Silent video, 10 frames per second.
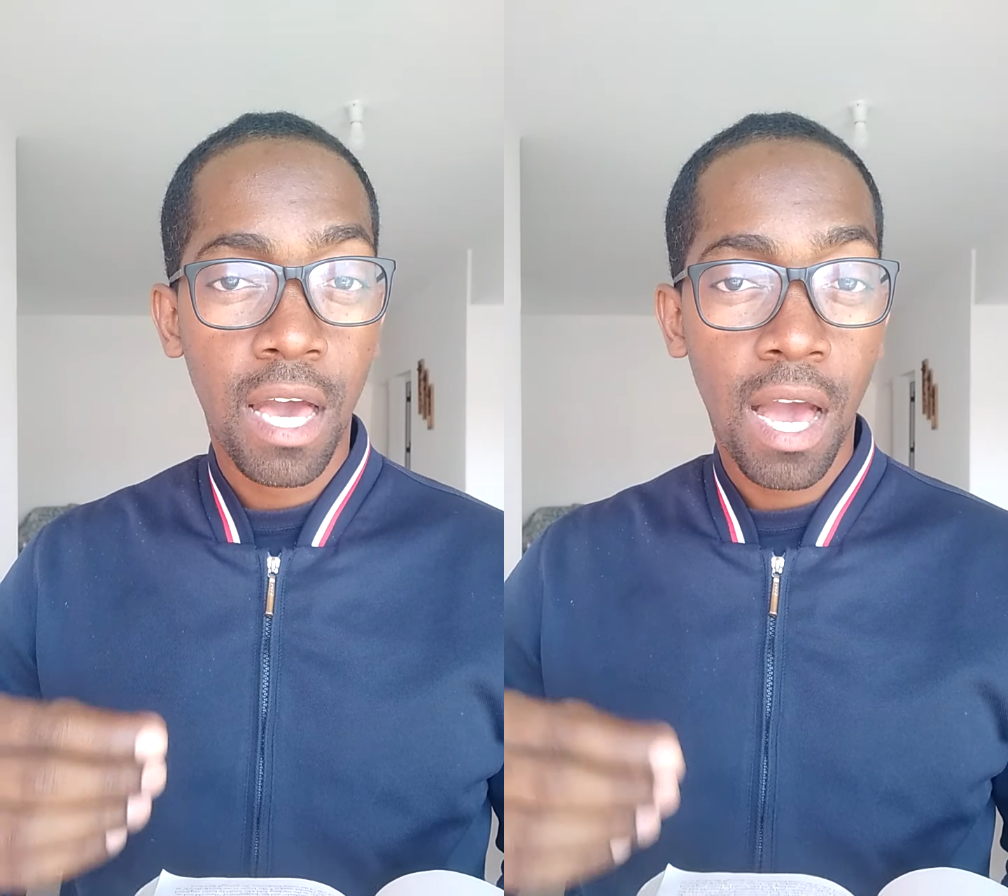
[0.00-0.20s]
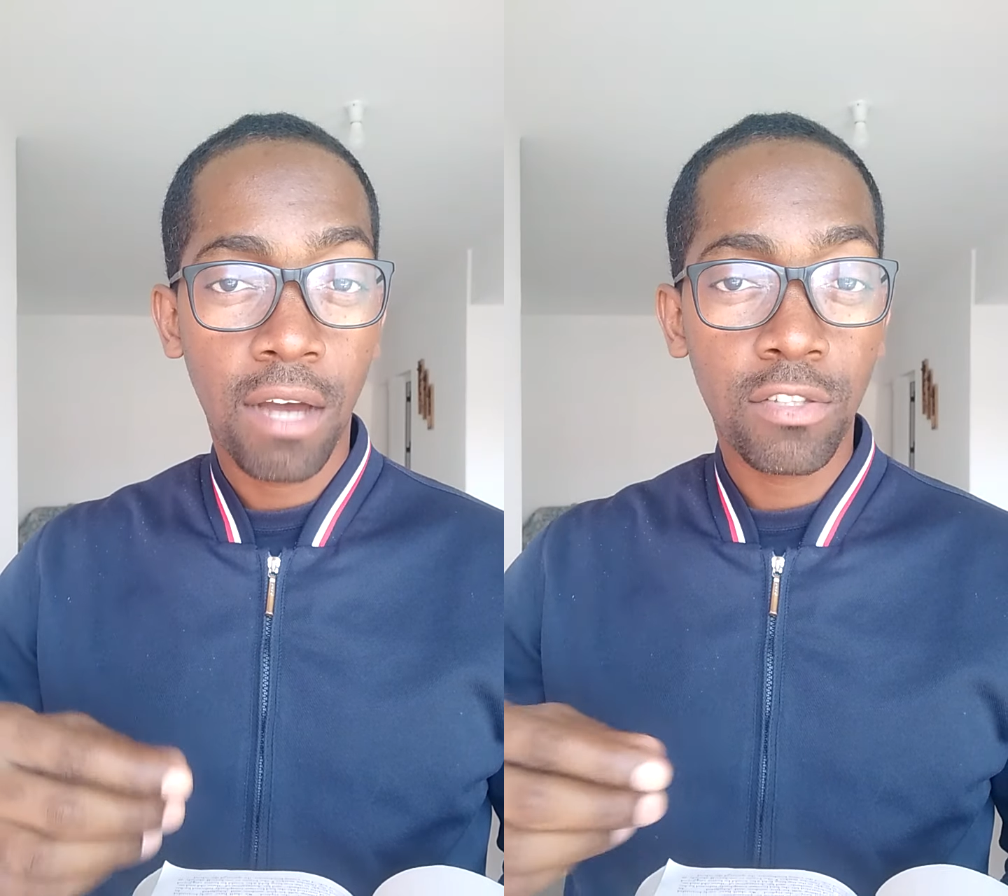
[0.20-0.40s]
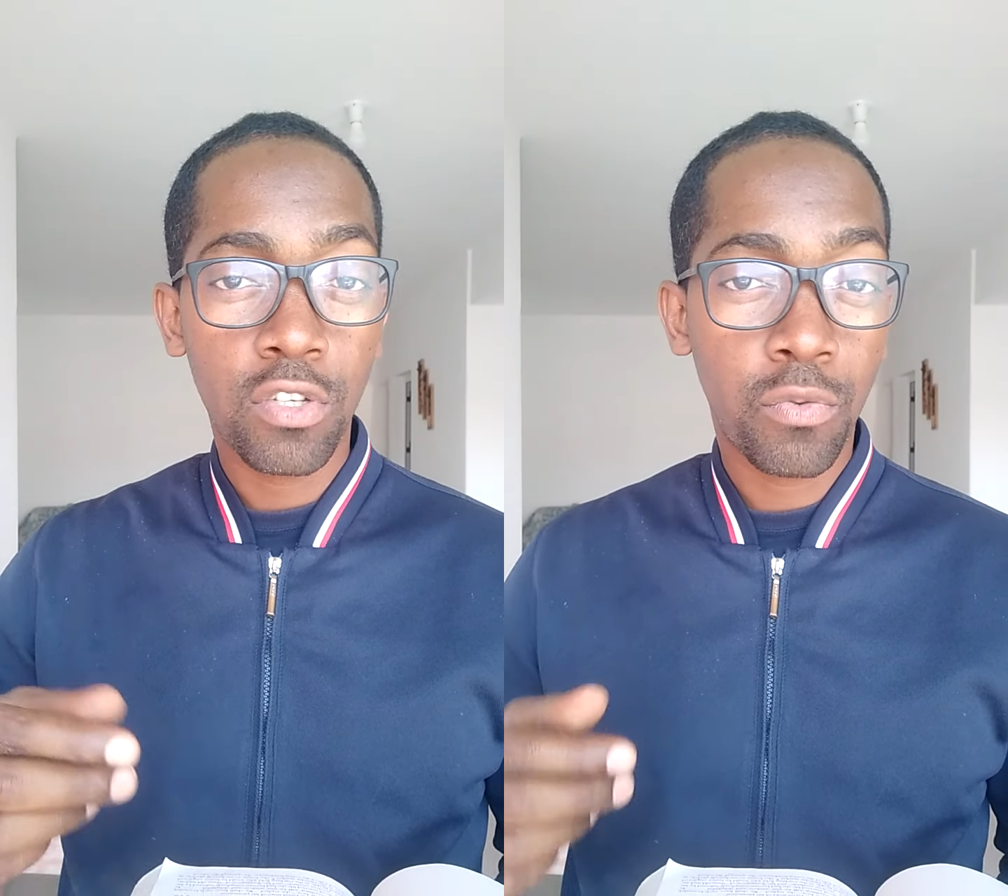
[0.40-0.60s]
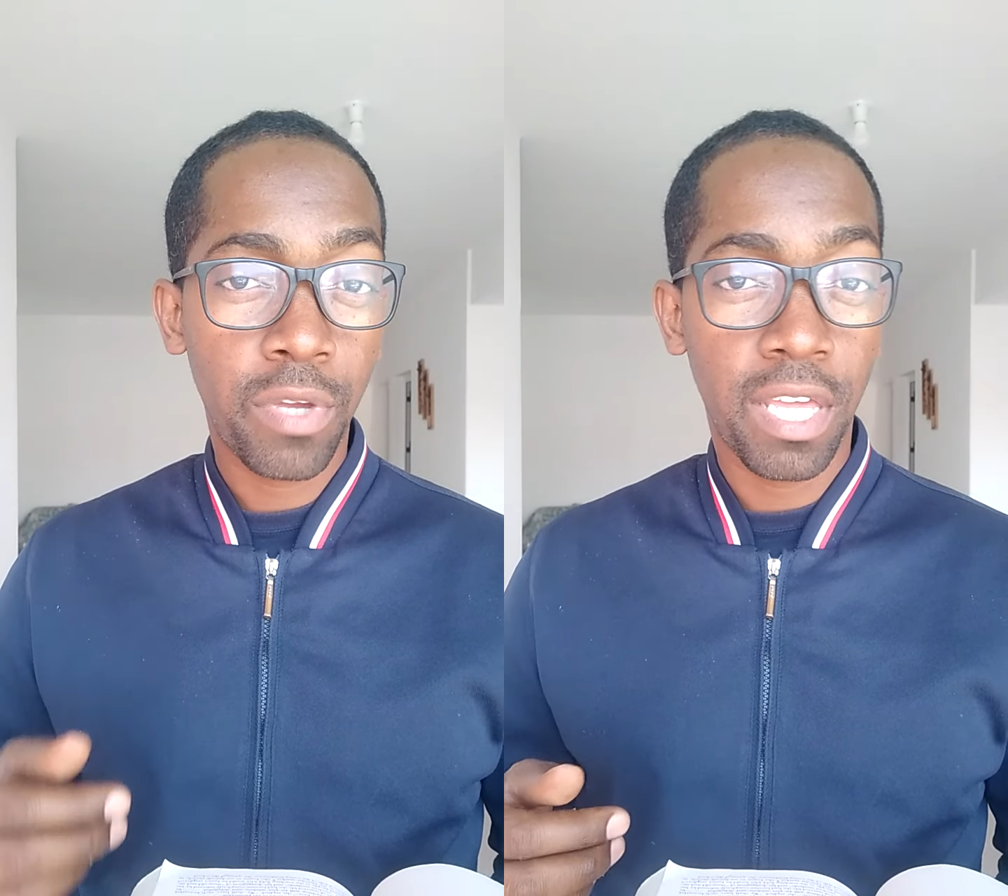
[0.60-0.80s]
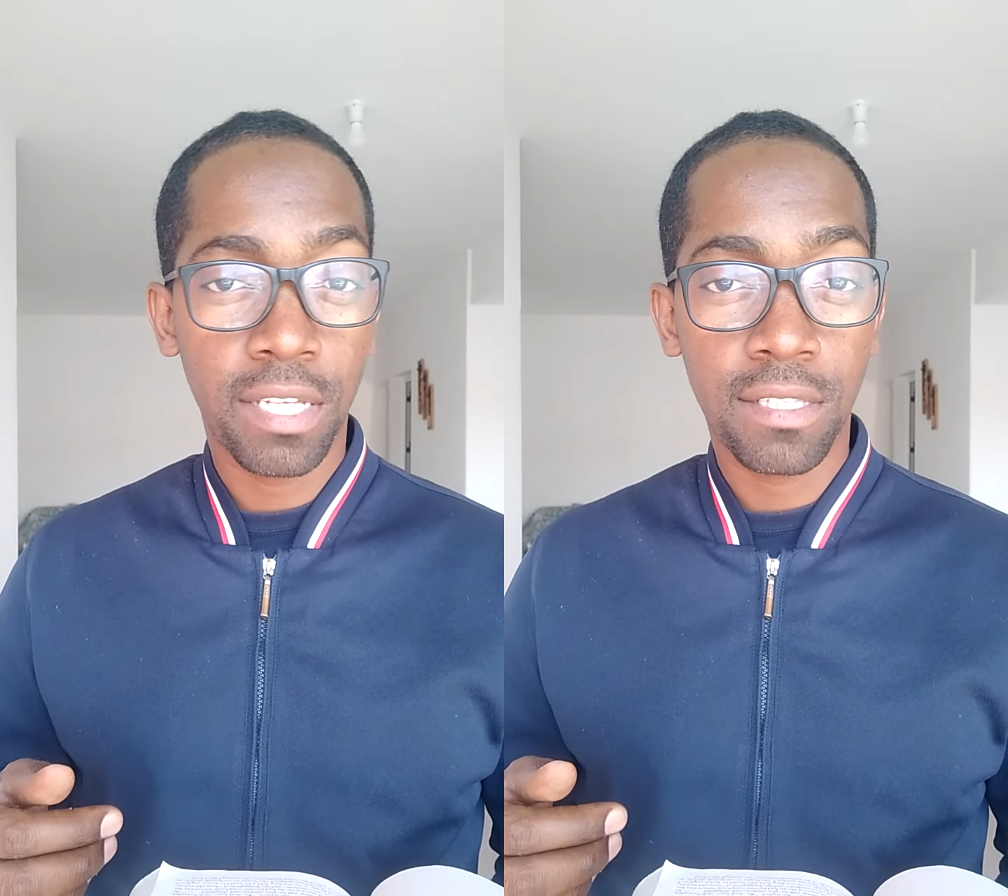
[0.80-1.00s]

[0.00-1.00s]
how to create a